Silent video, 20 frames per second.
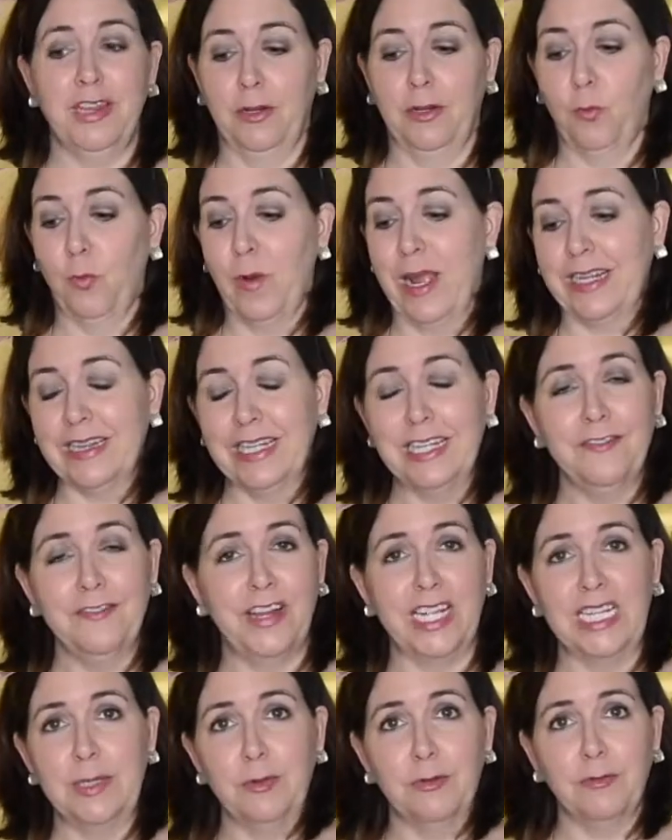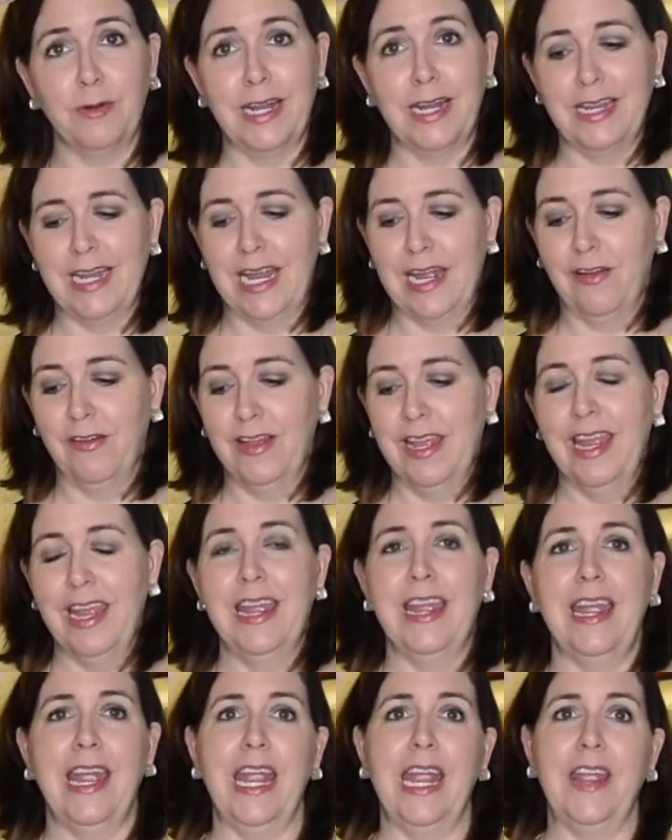They're widely available right now,
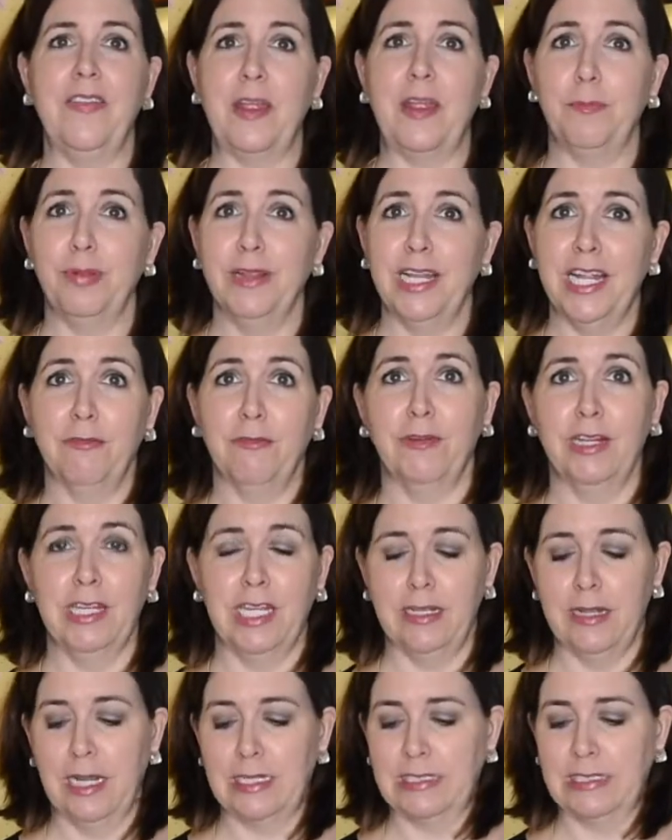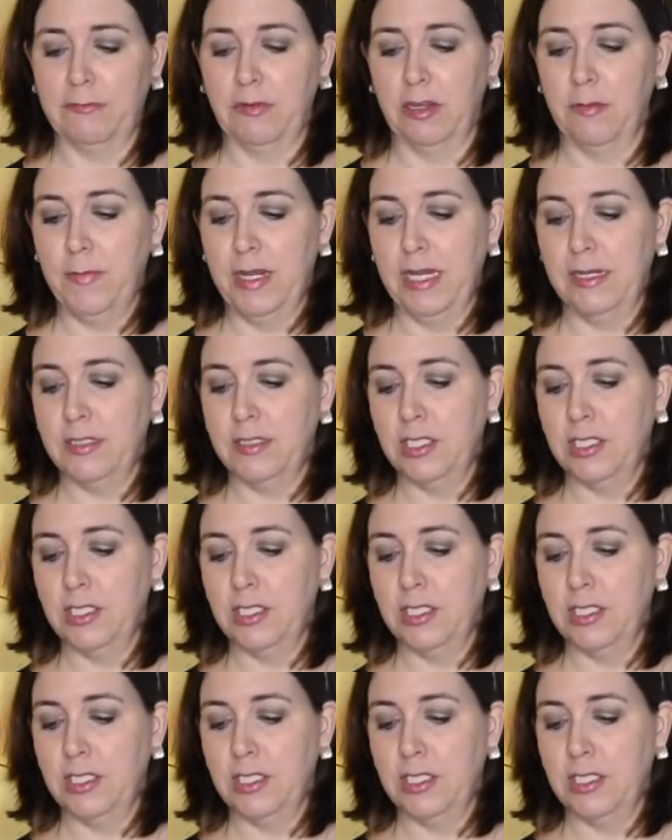and they play really nicely with mint.